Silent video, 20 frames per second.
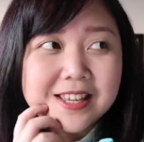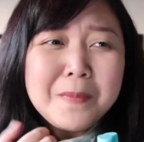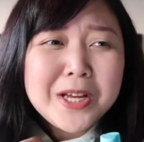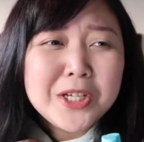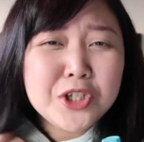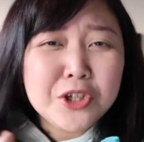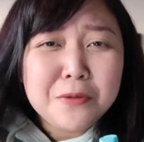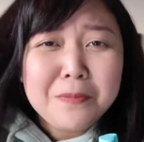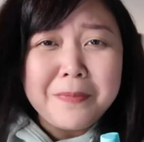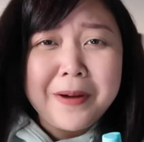
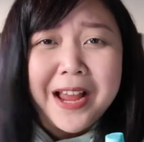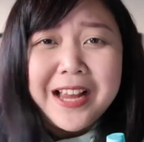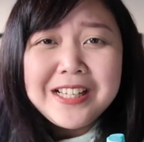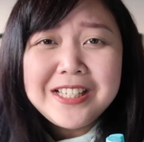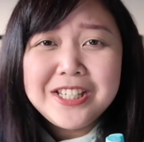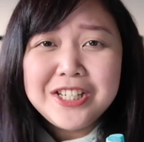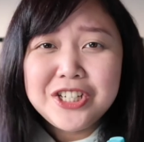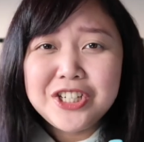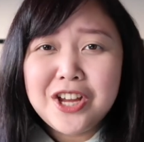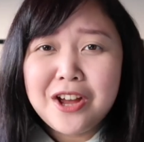Medyo
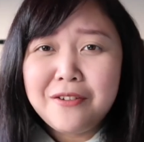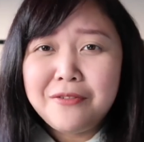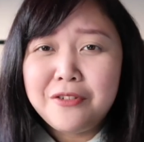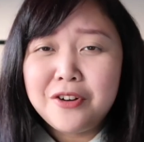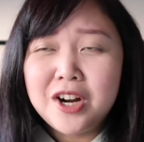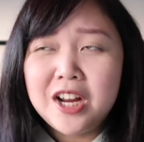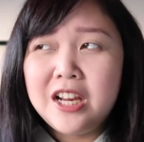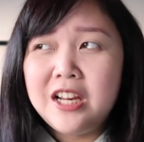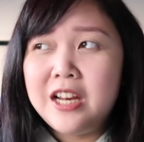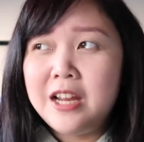pricey siya
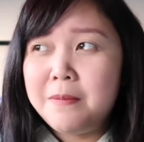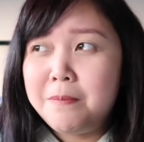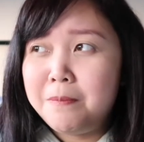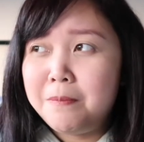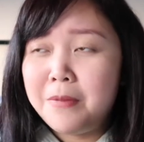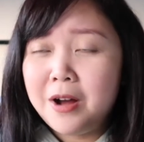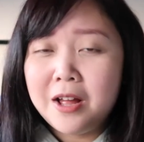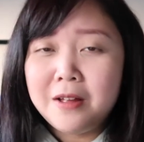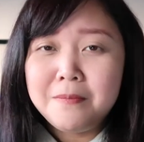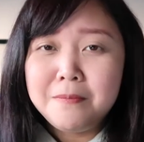for a lip
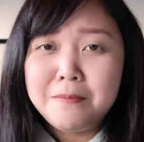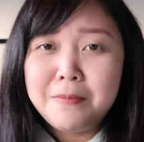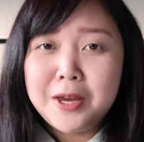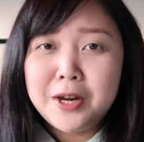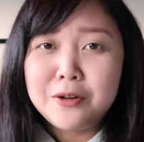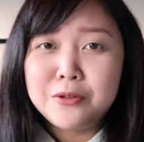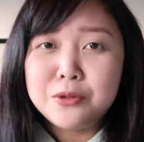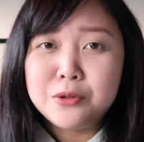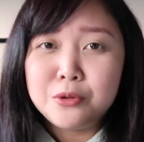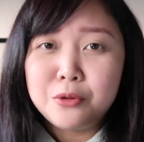balm,
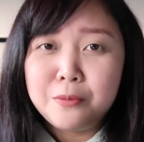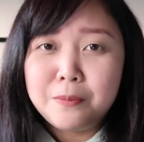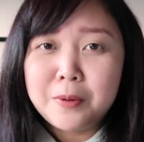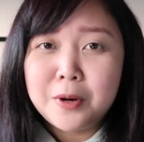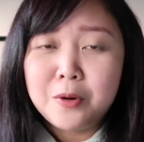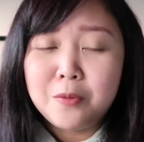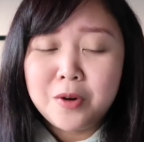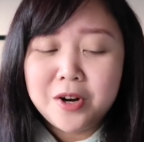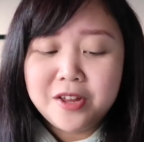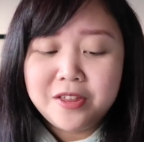pero
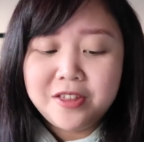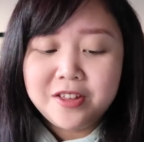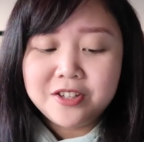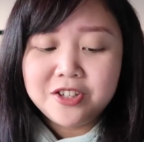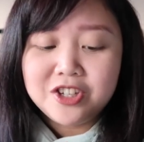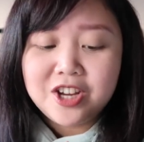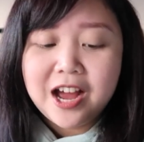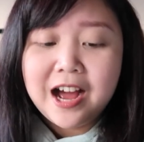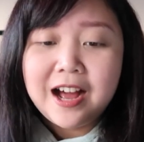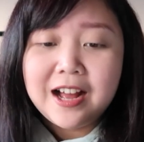super worth it
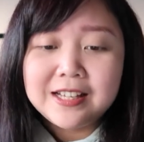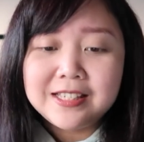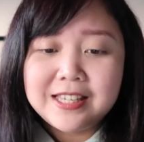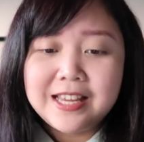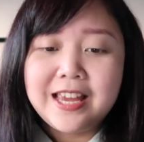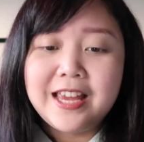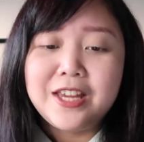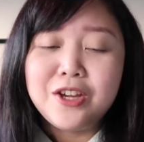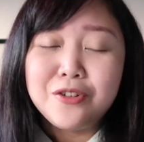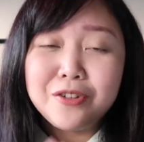siya.
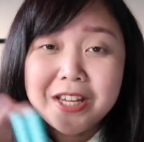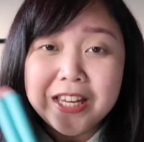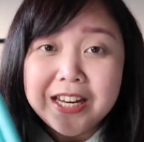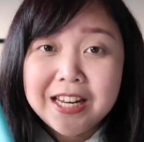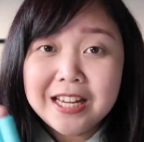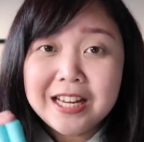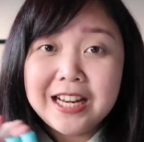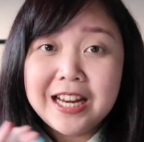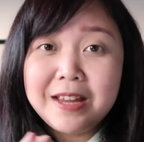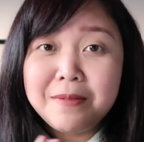Kasi yung
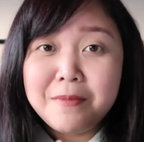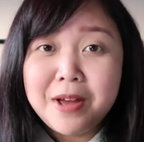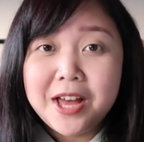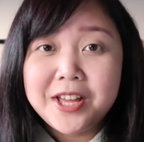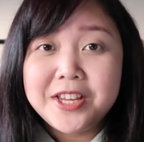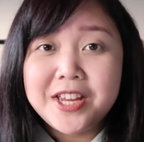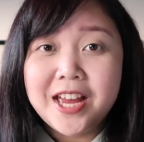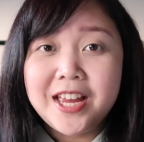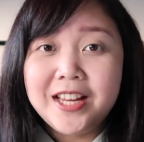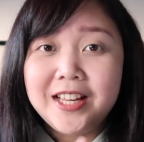kine-claim
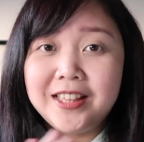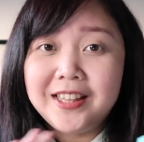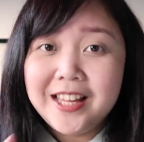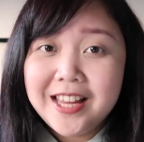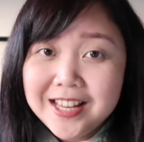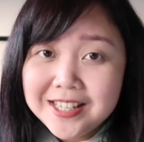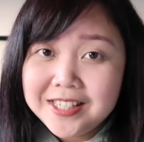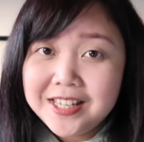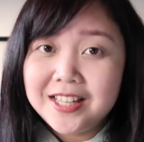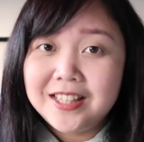nga niya, it
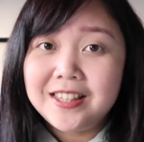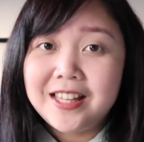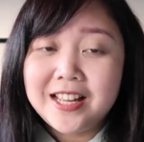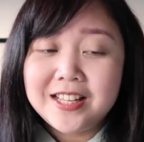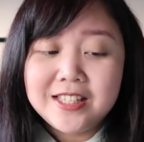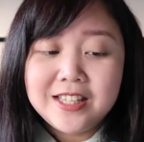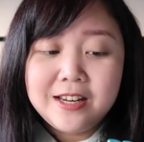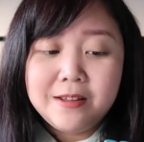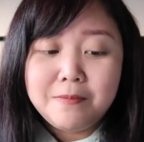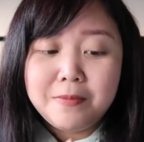is
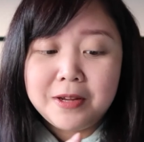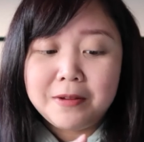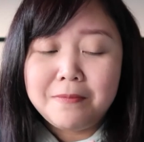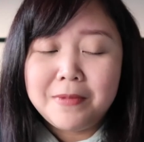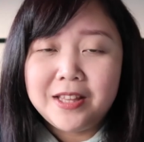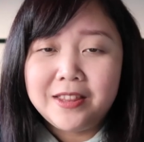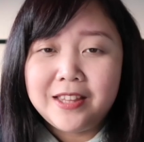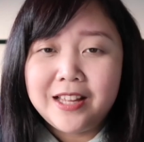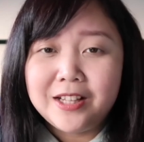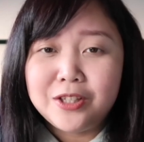intensely
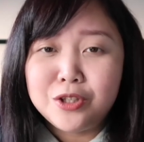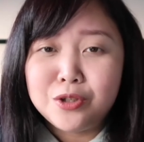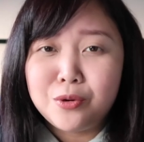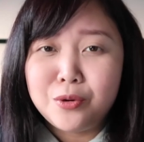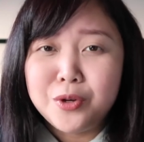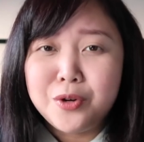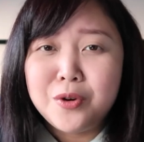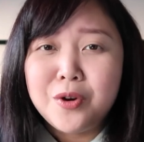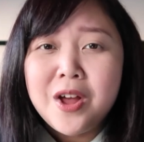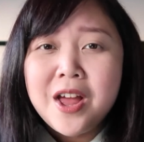pigmented.
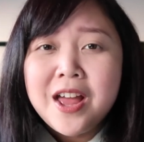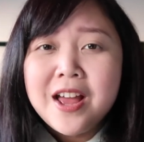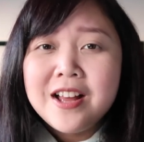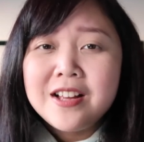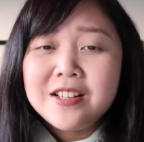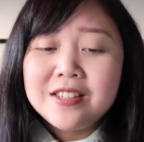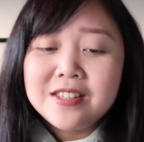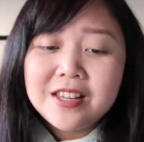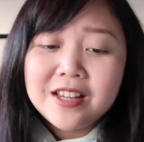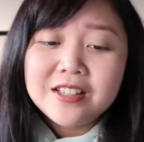So yung
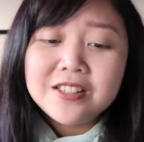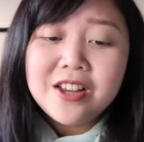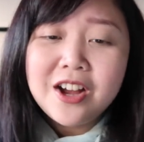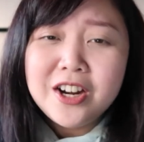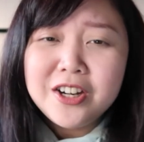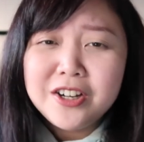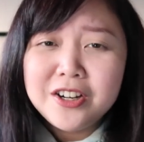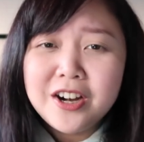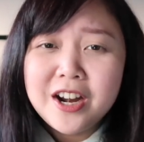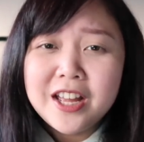
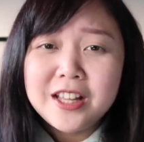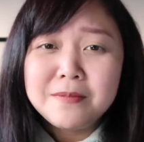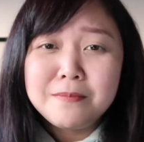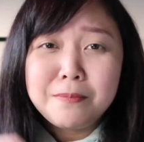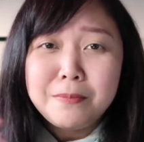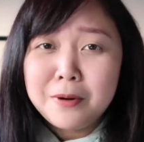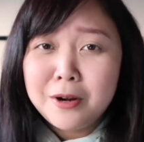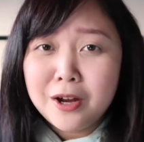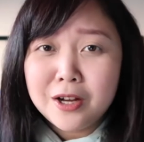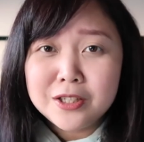600
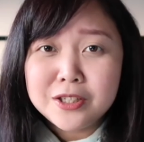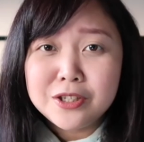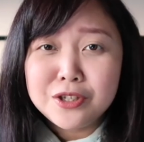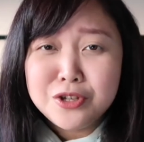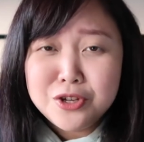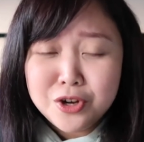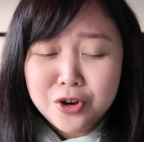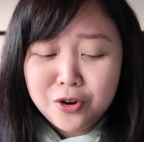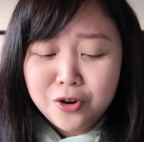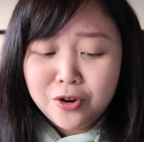plus
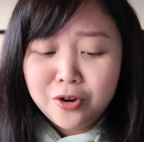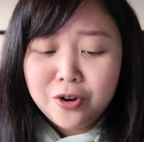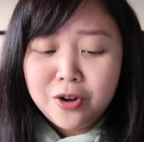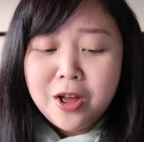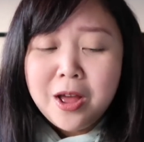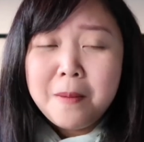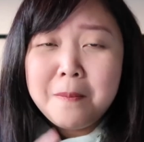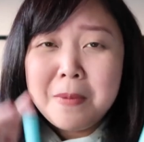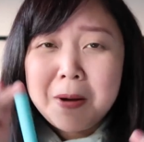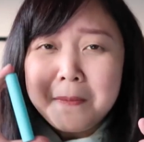nyo,
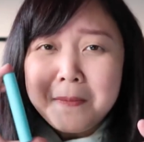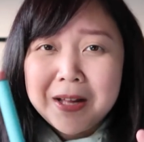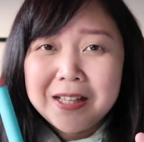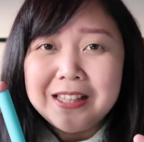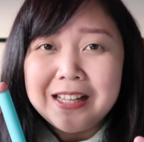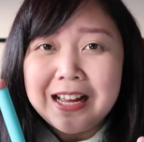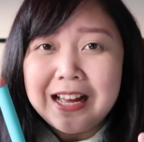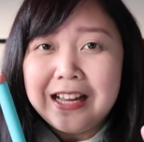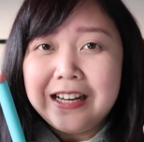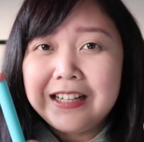pang
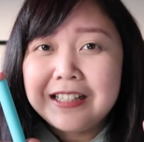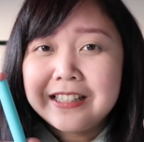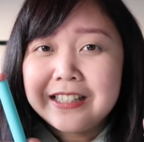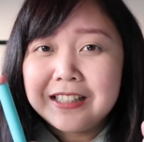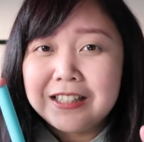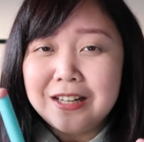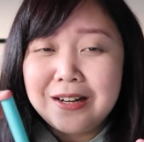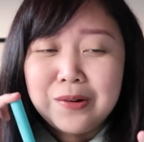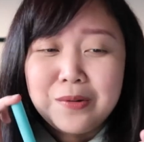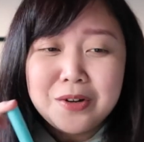matagalan
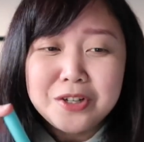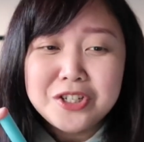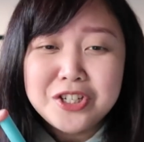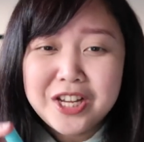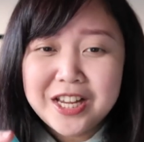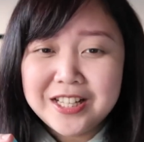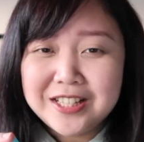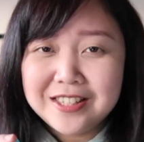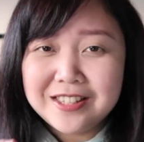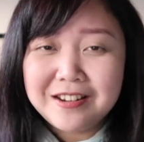sa dalawang
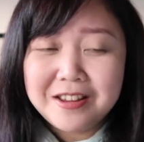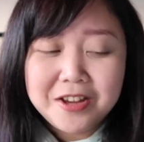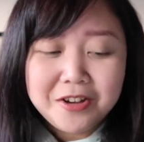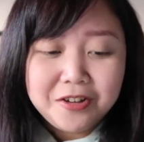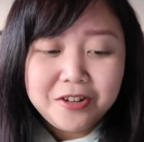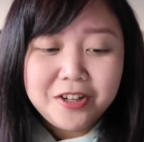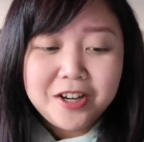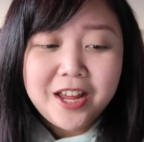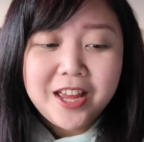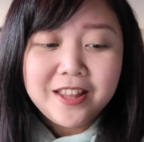shades na
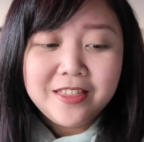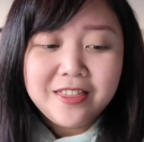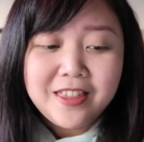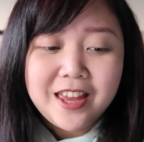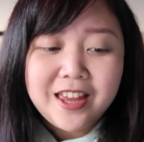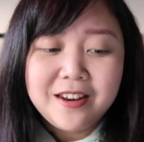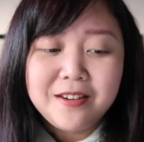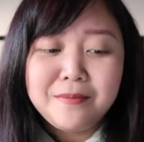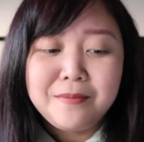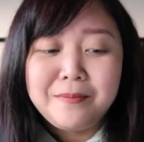yon. And
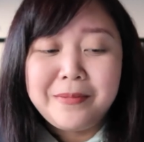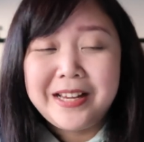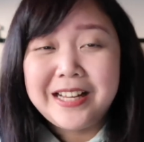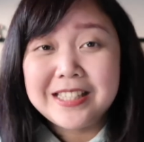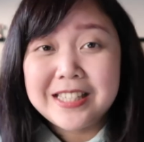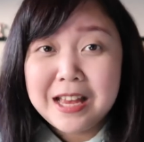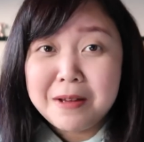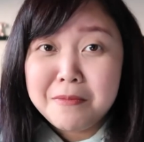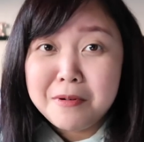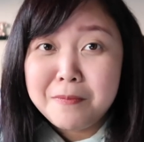then, may
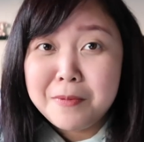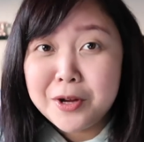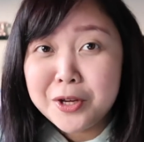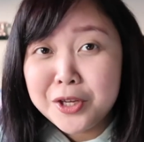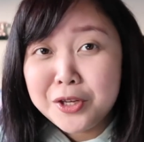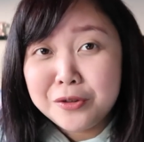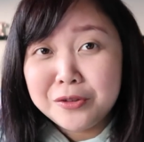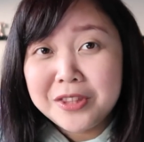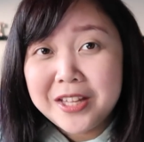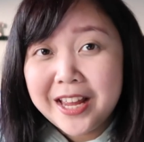kasama pang
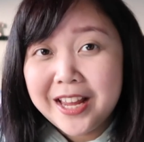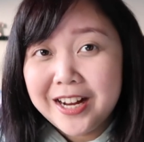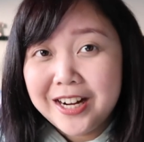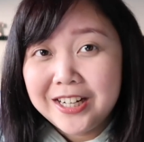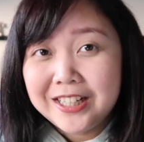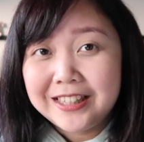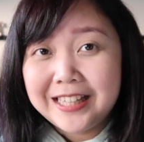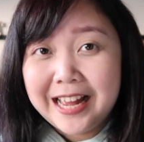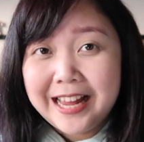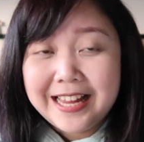cute na
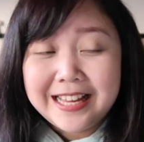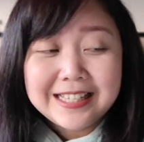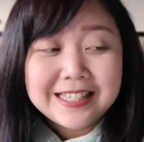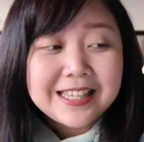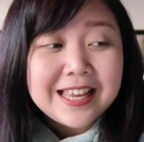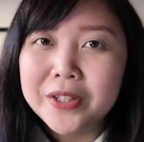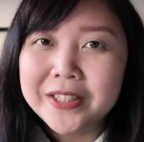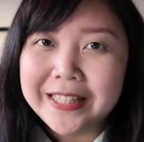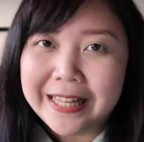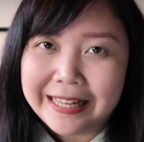hair ties.
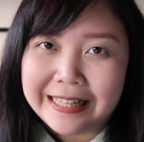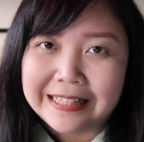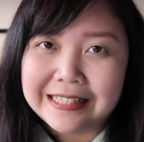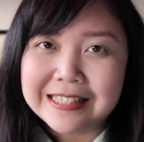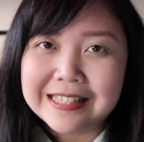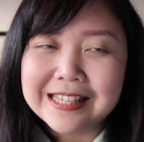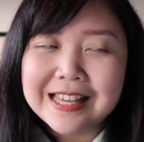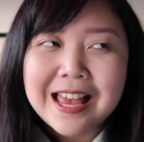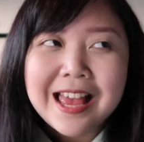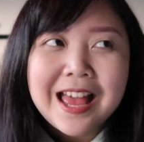What else?